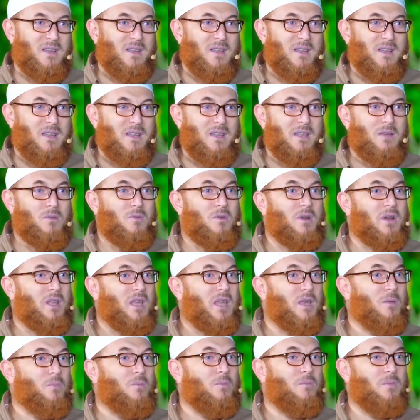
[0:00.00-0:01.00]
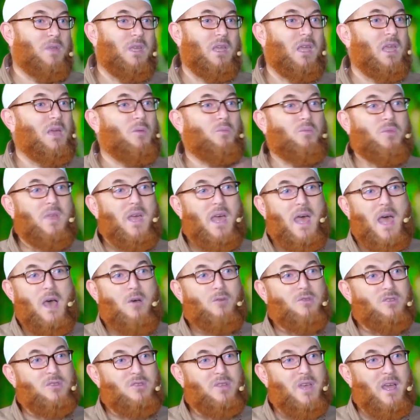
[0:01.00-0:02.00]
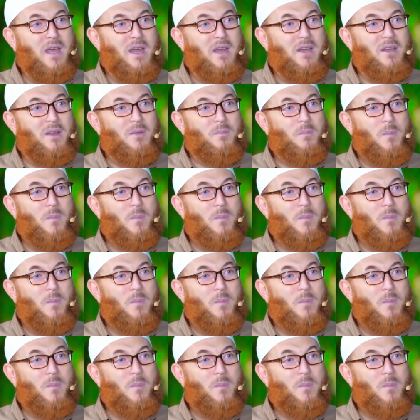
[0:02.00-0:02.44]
Hmm. They will kept, be kept outside.